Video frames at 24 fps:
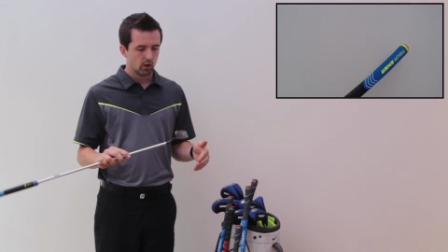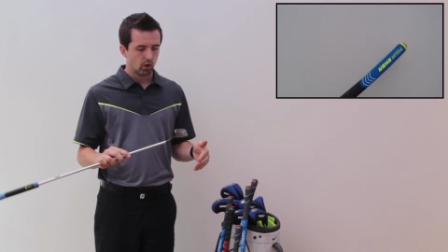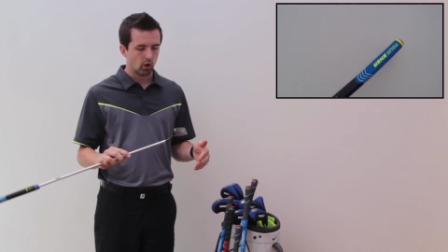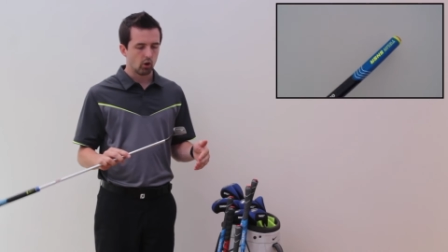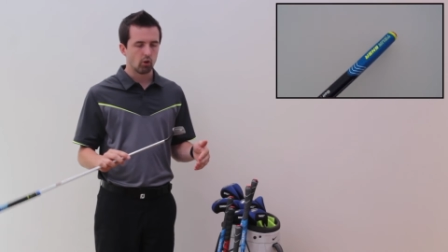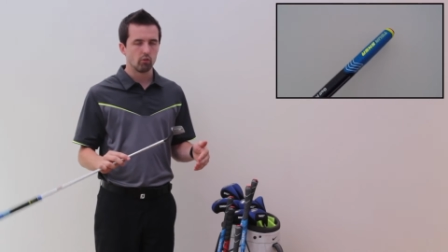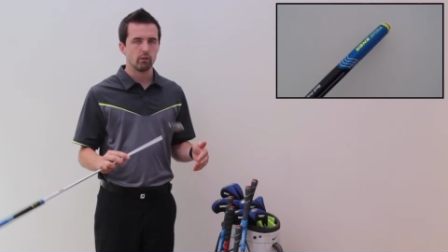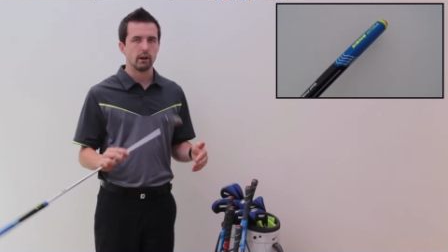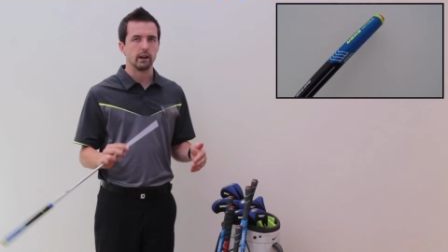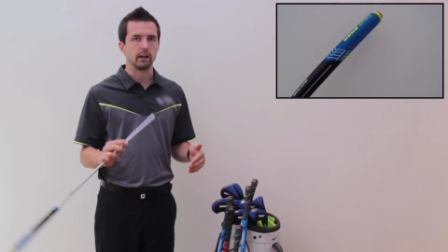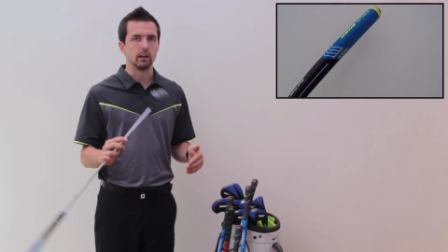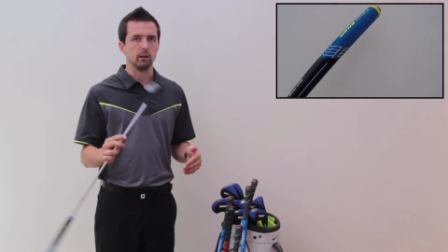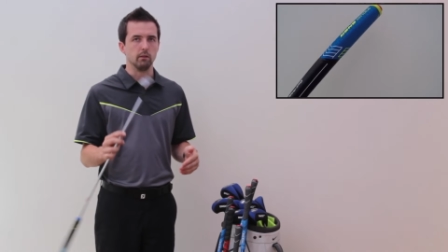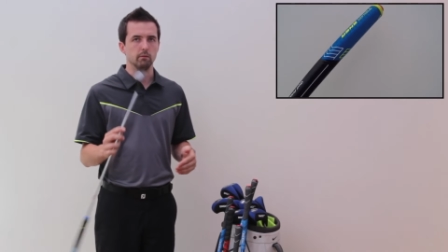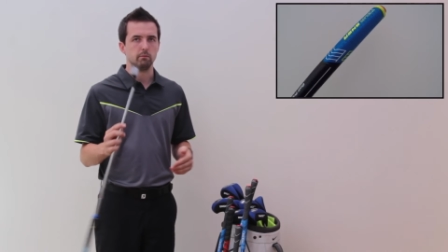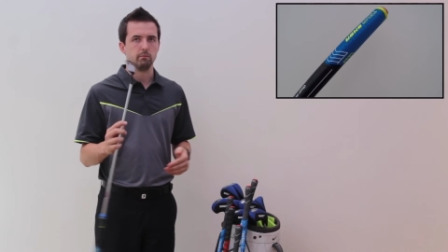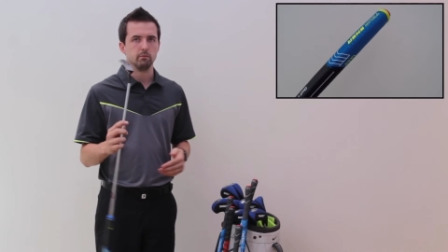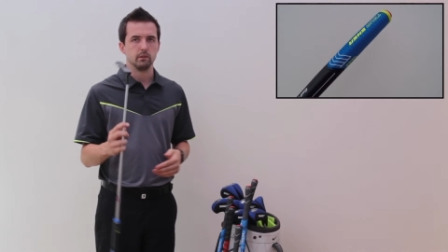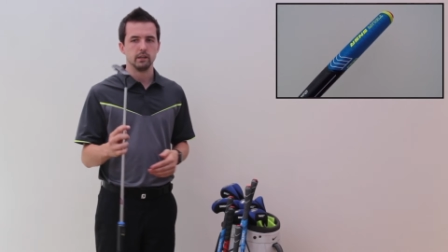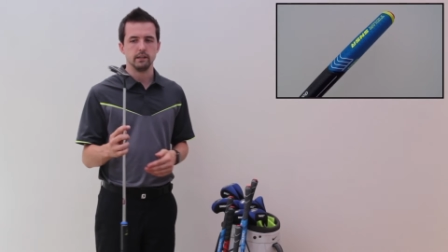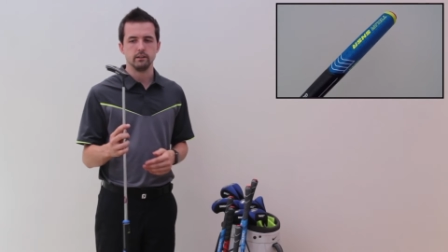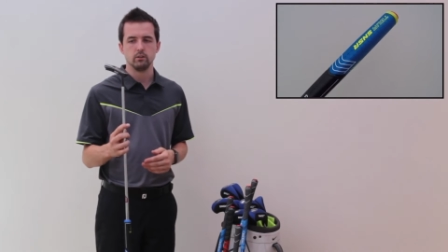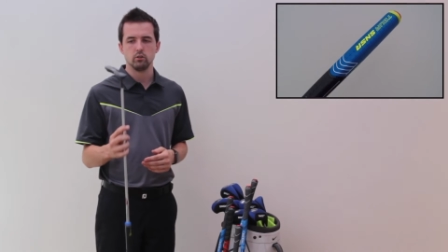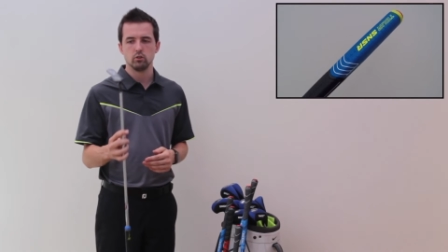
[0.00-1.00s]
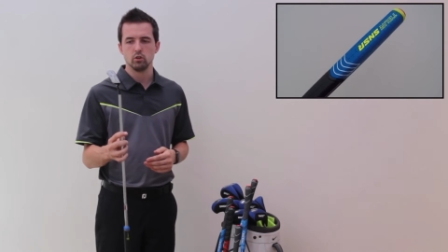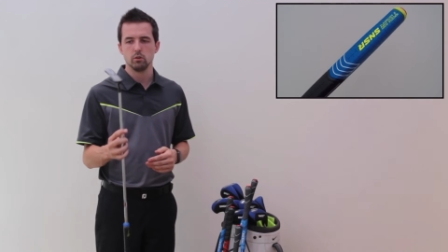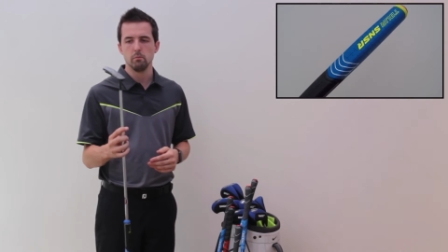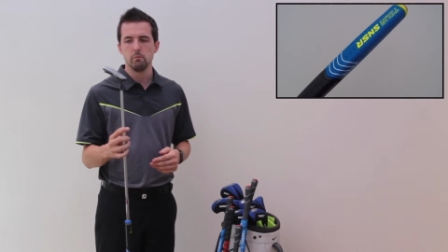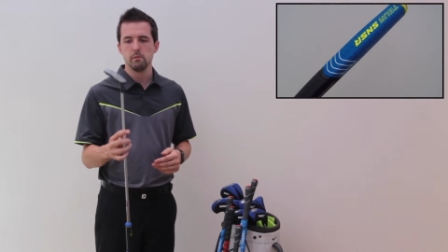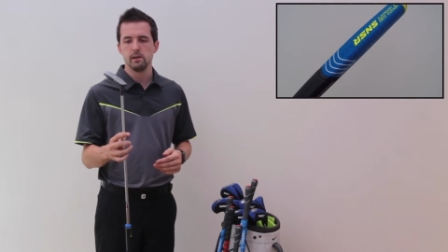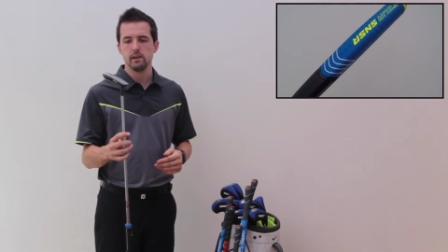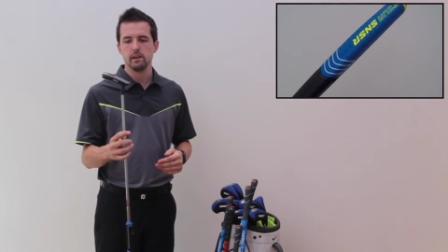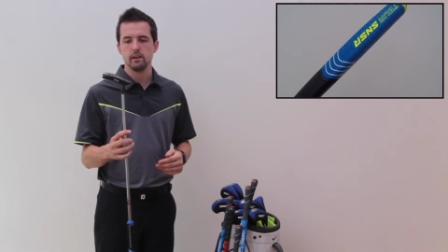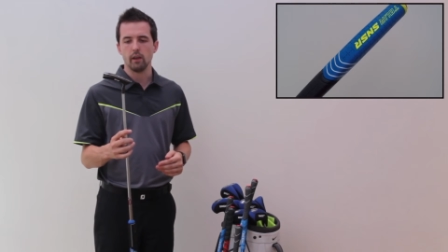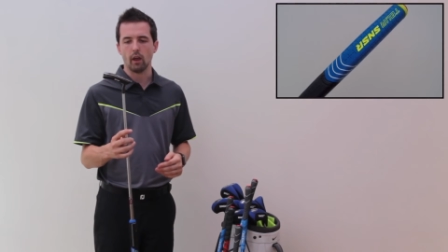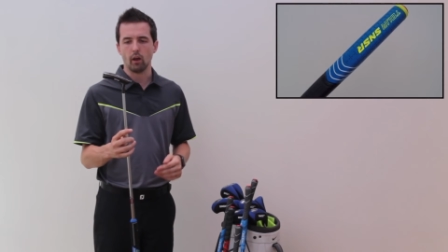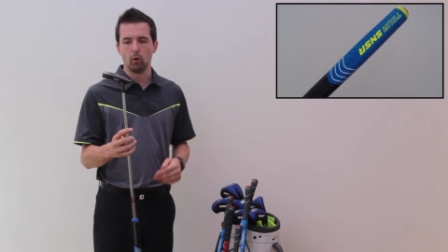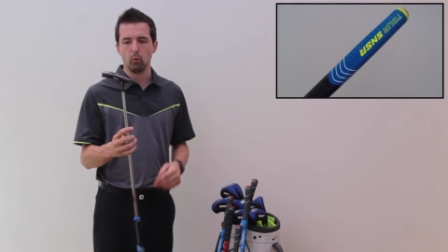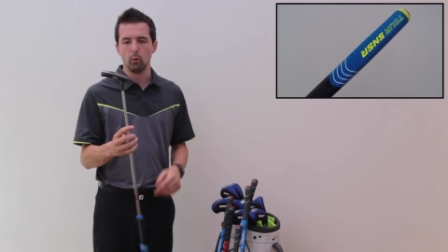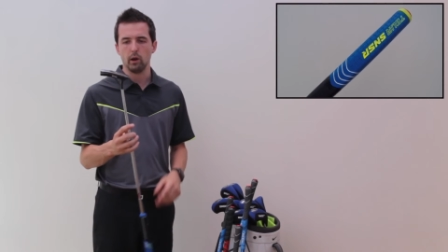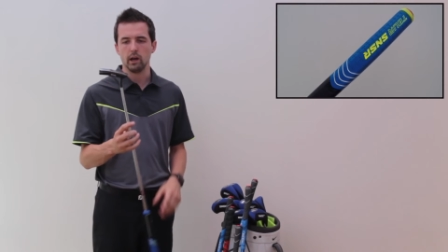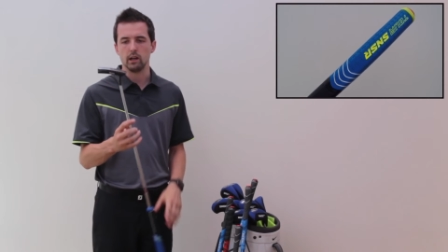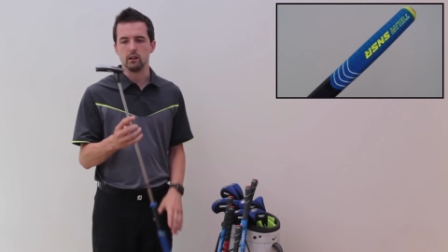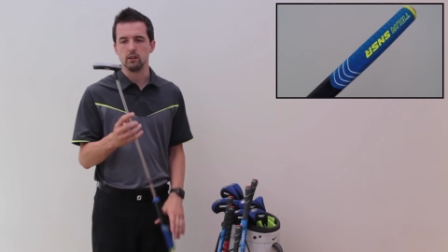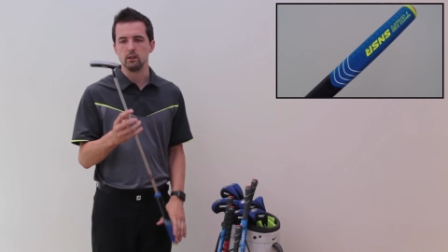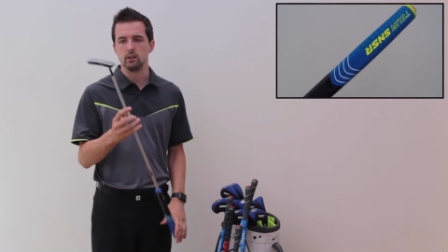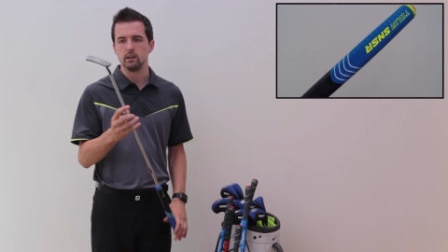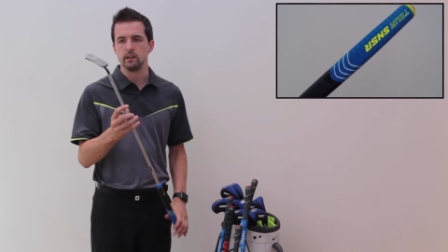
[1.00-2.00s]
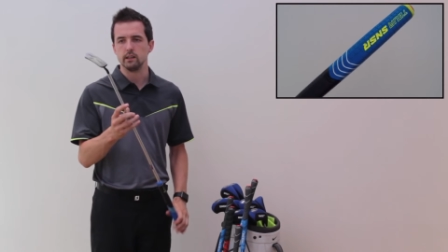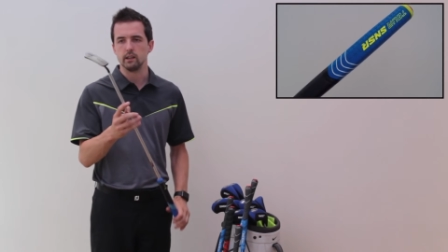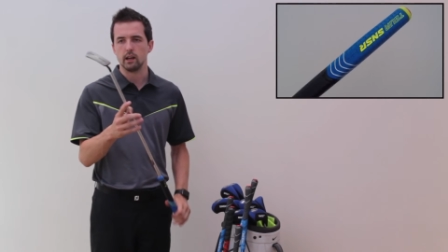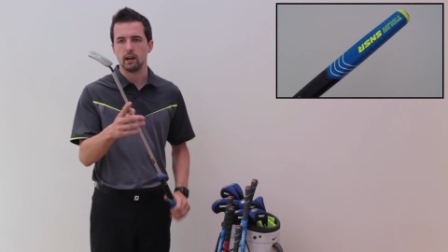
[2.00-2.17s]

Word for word: Alright, it's done me well.